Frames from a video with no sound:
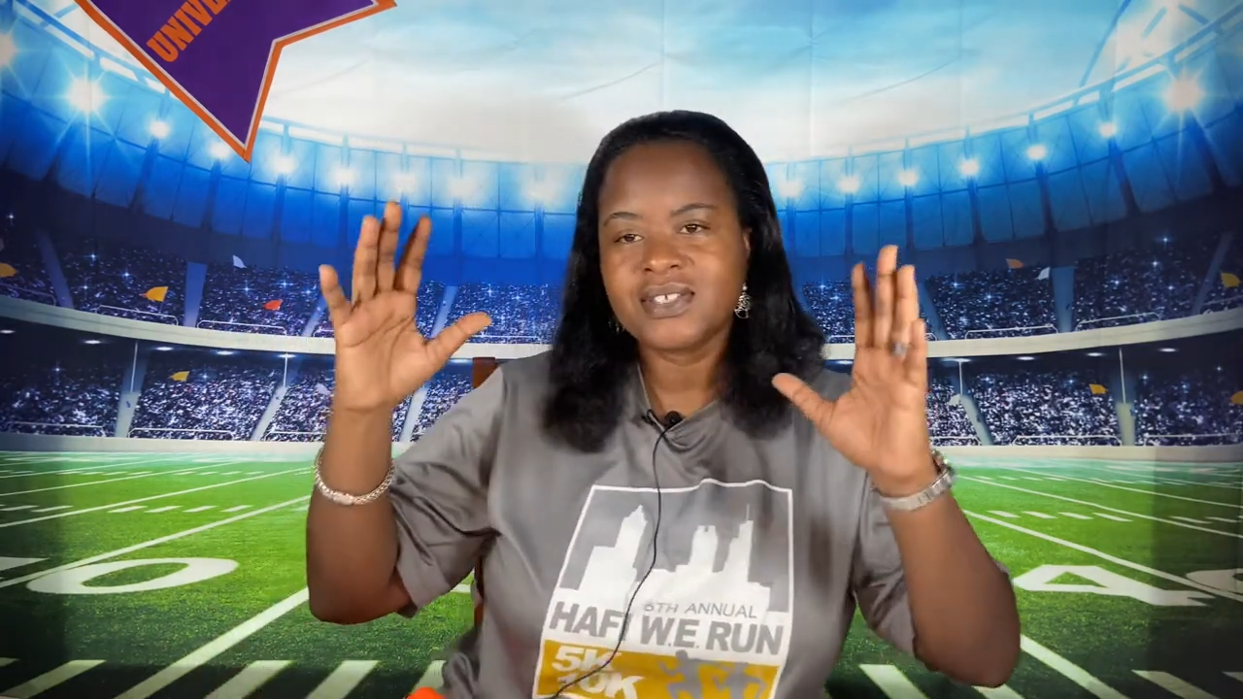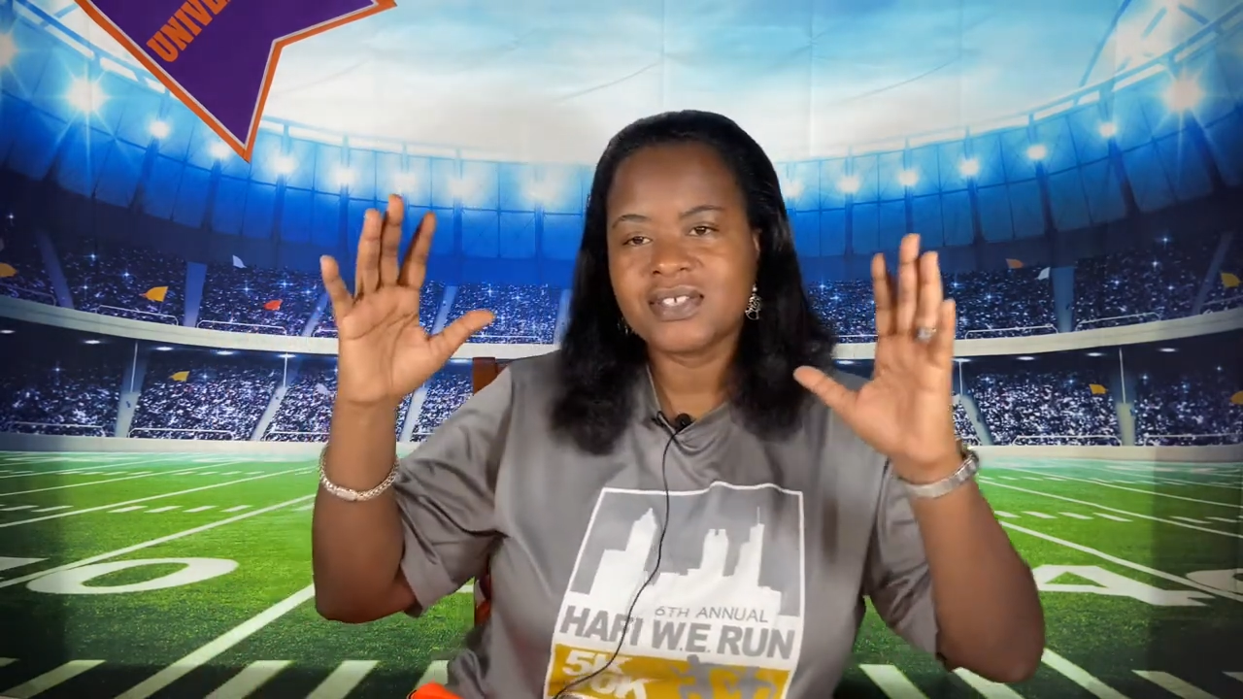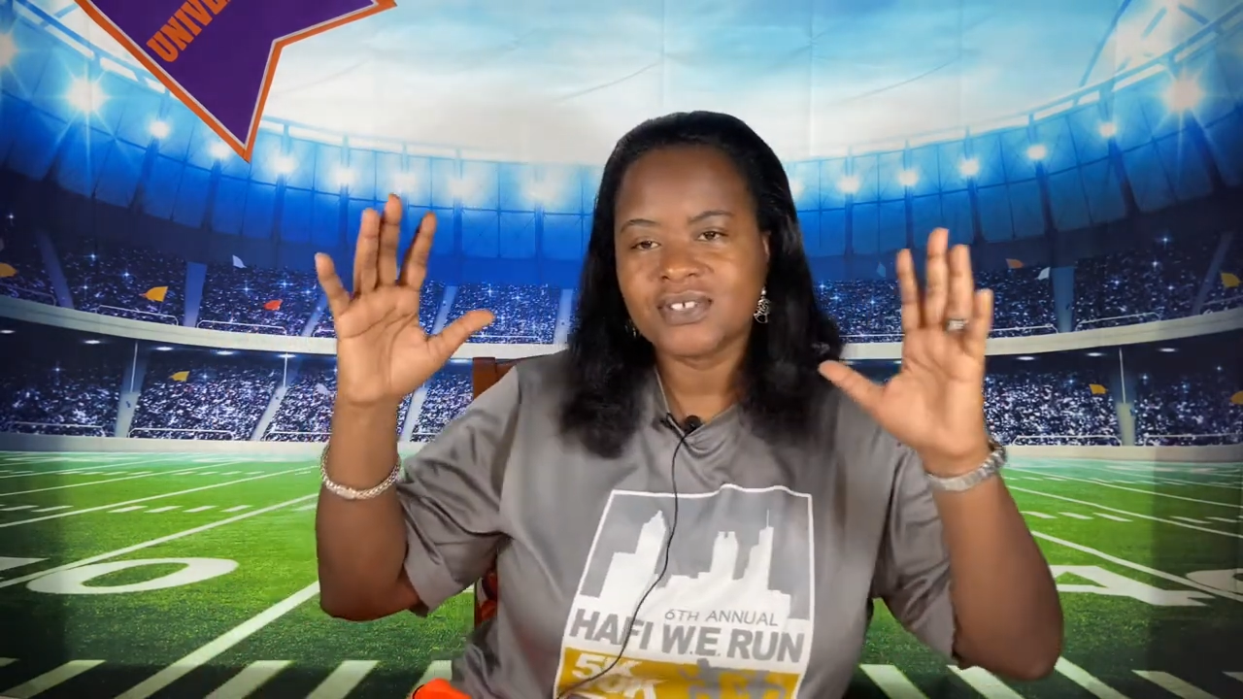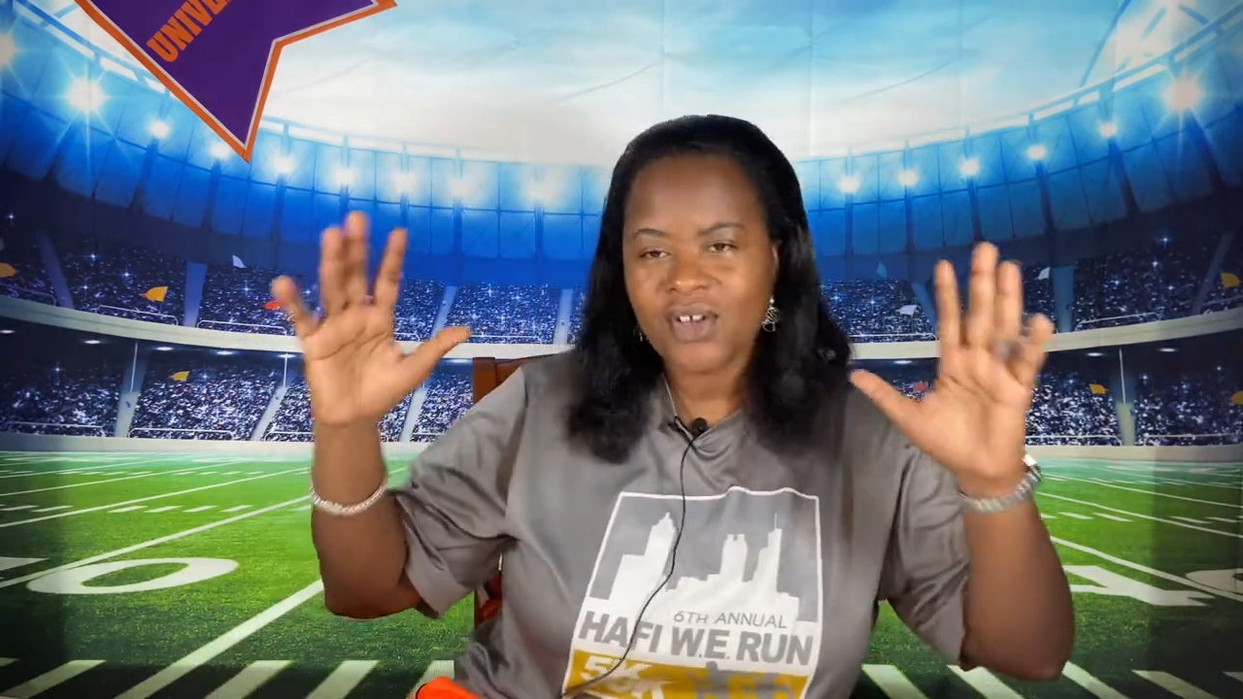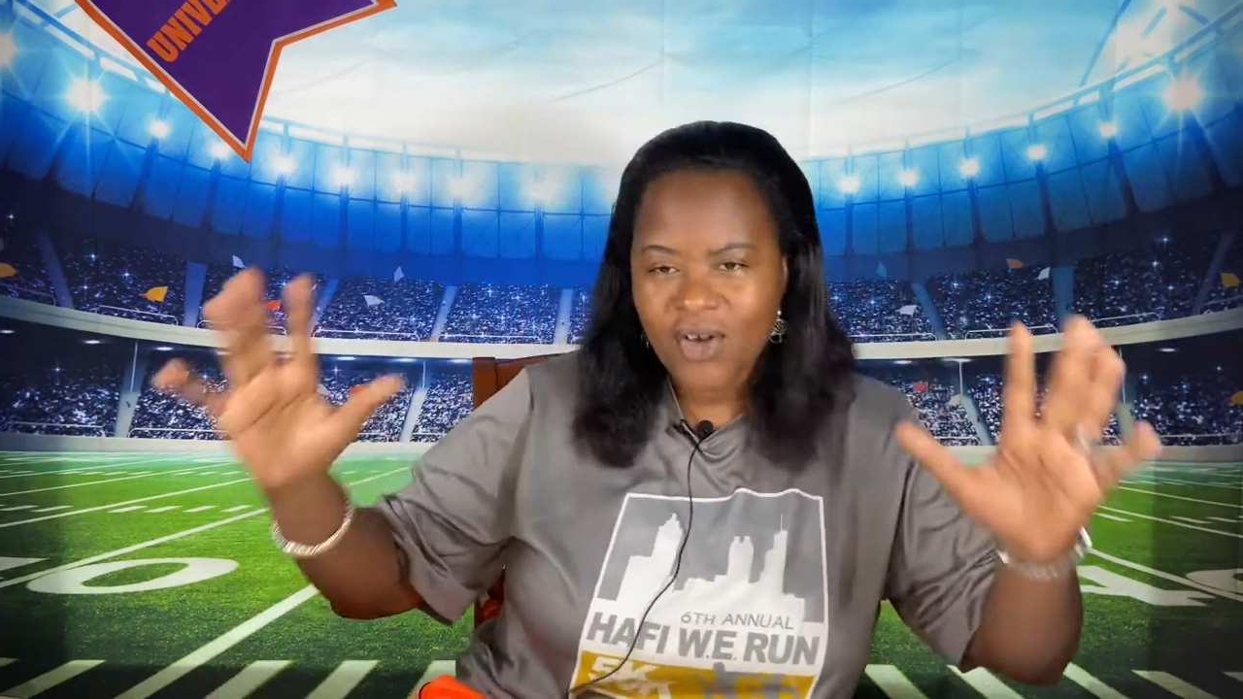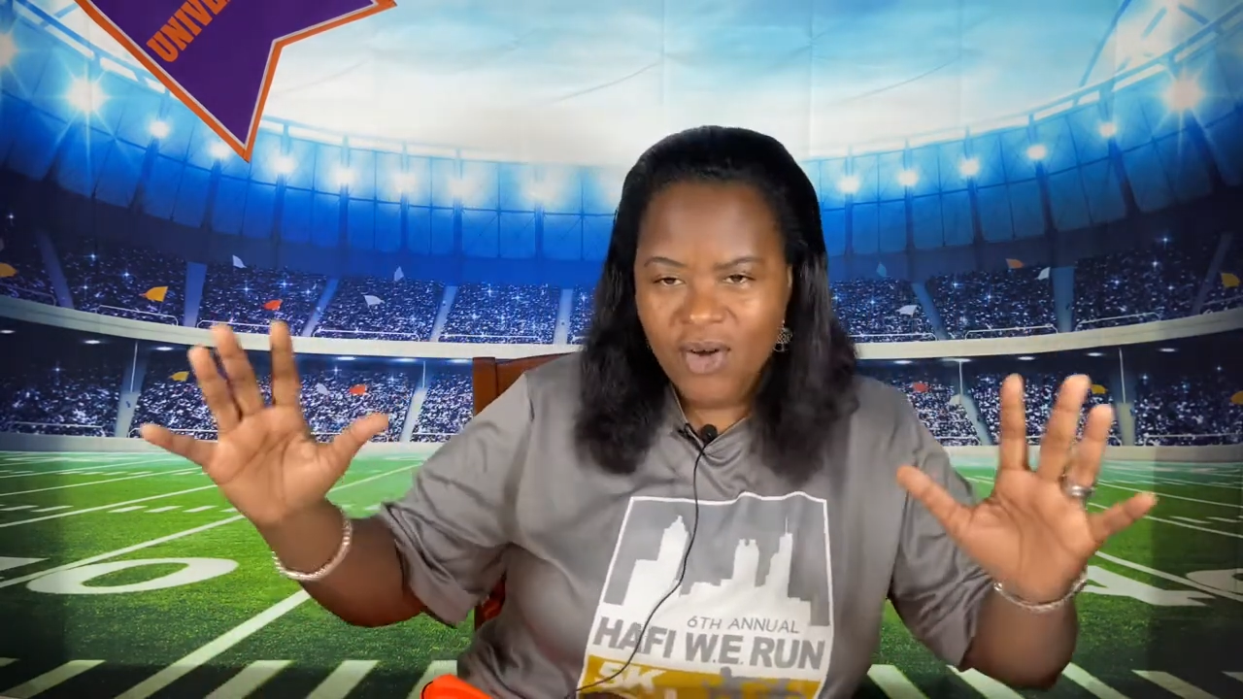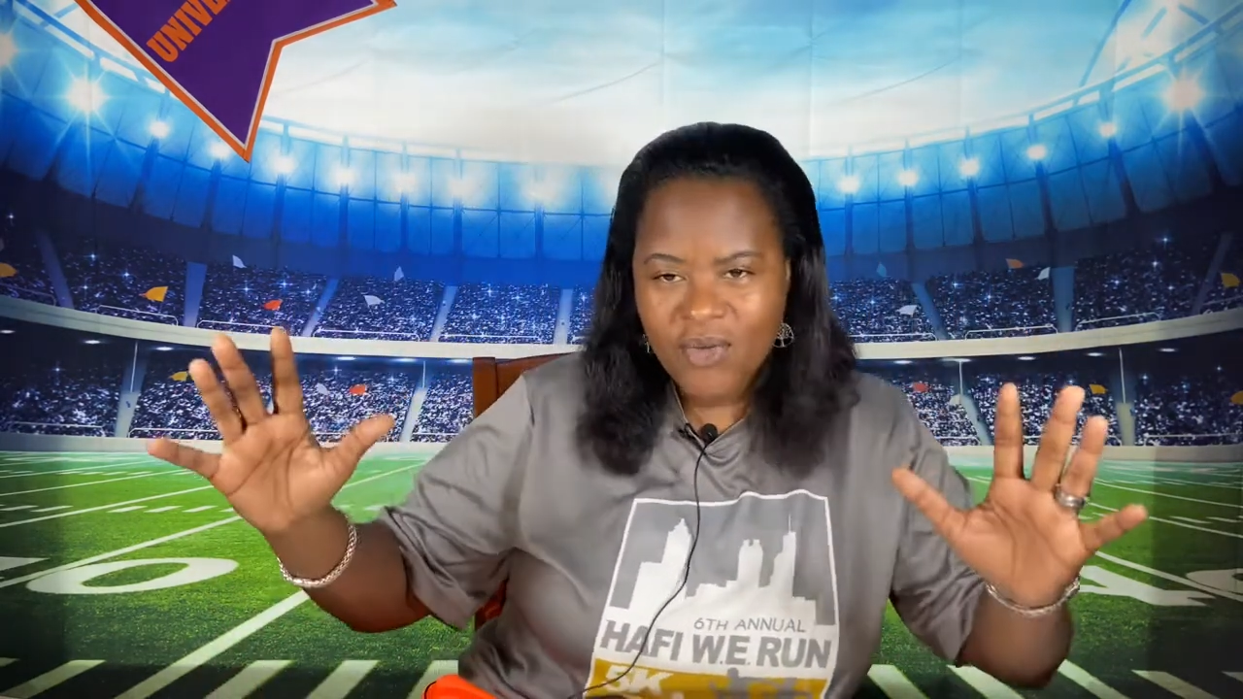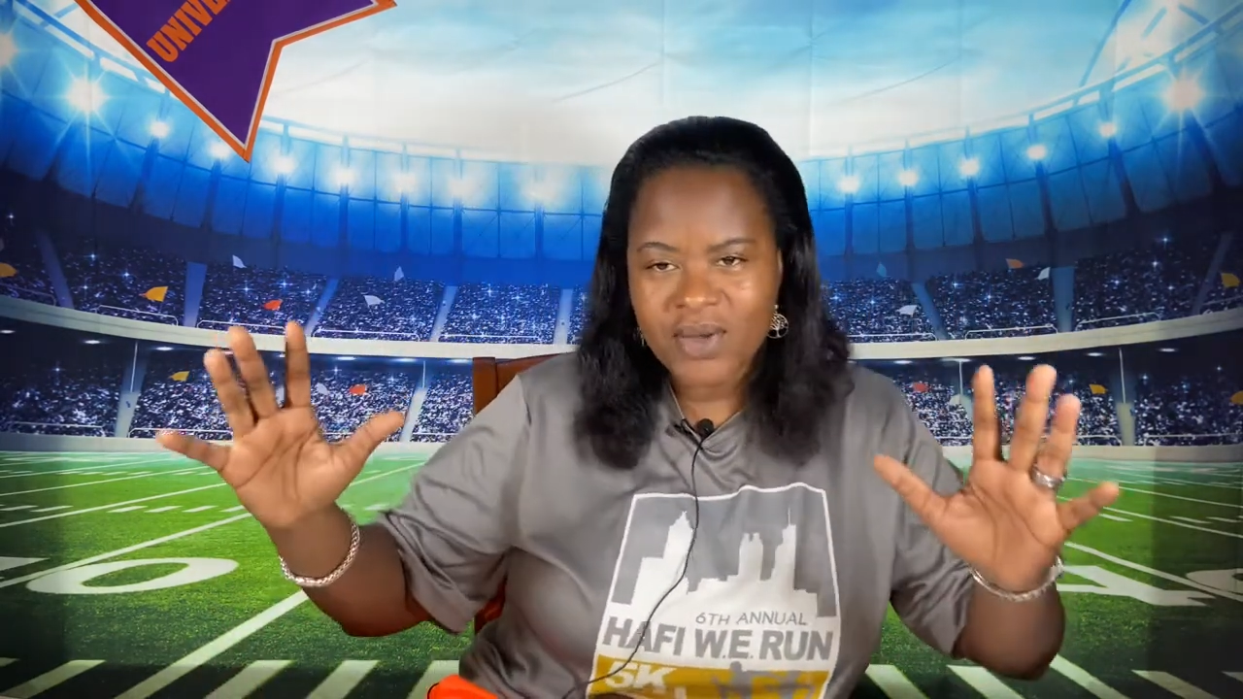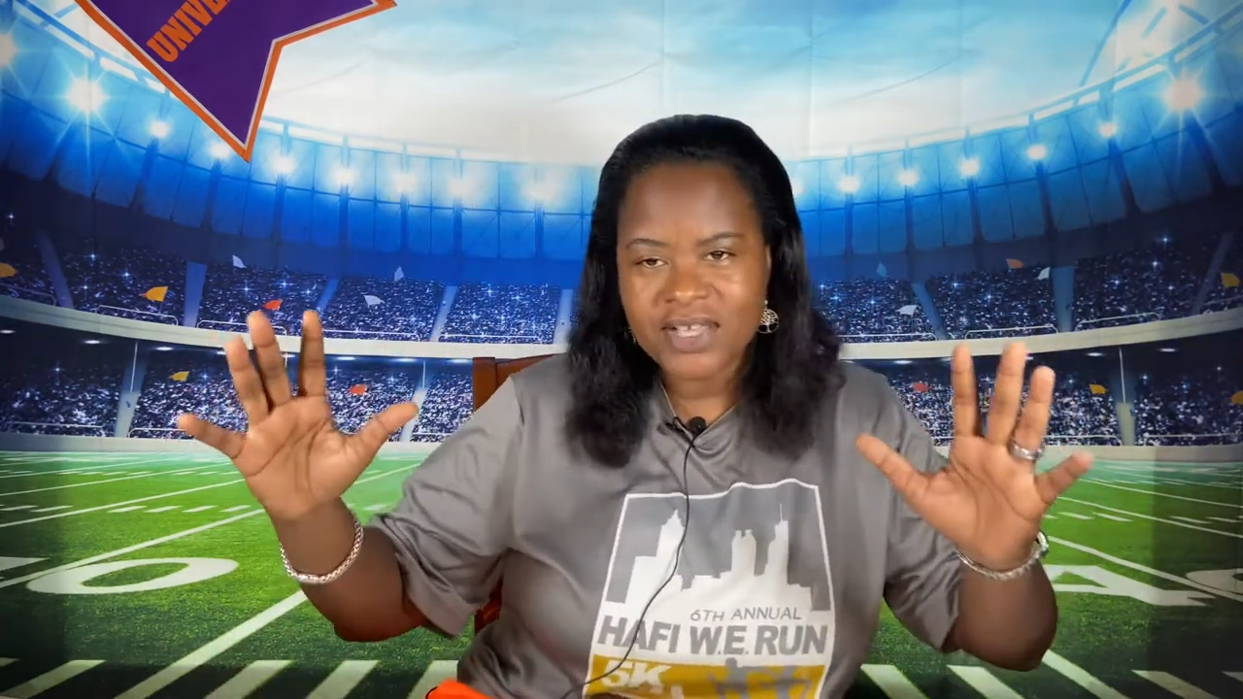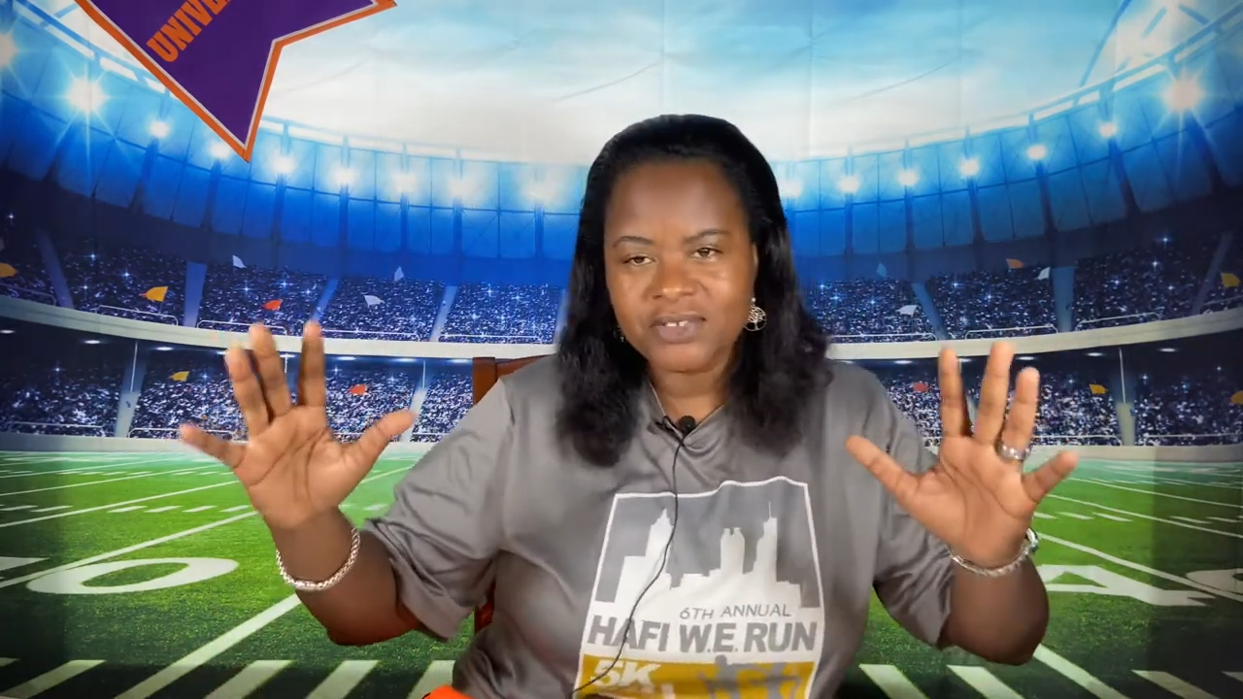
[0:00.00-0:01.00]
as
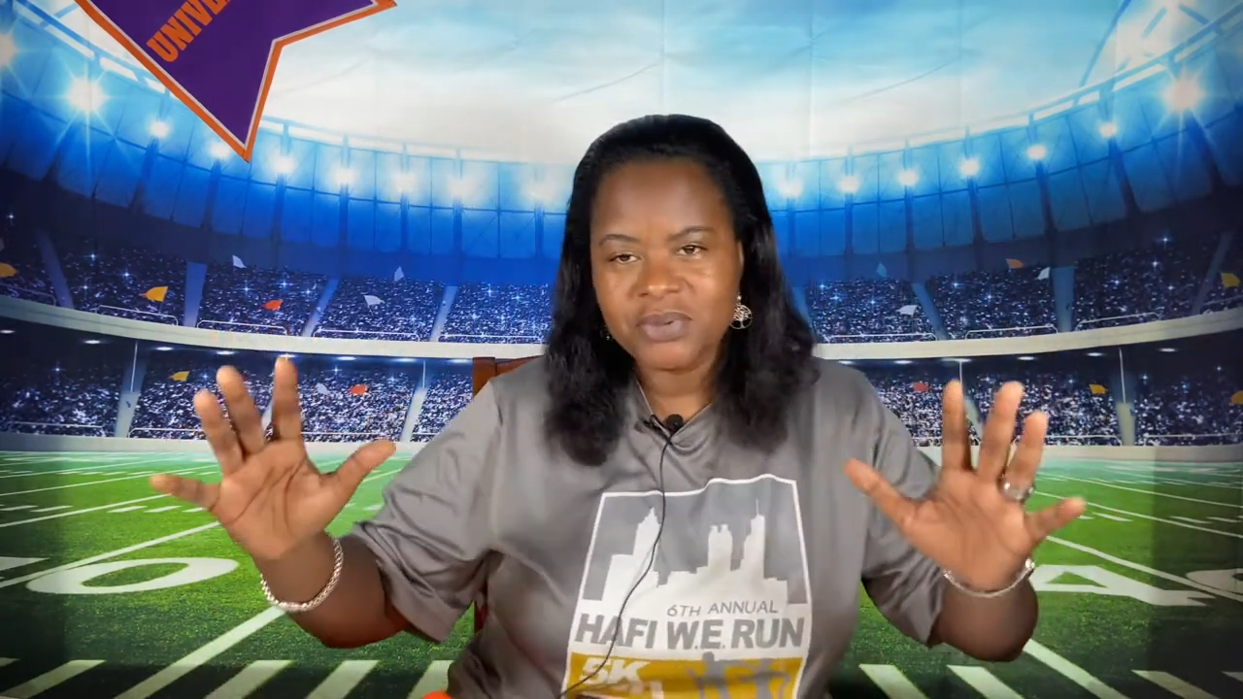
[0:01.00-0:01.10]
always,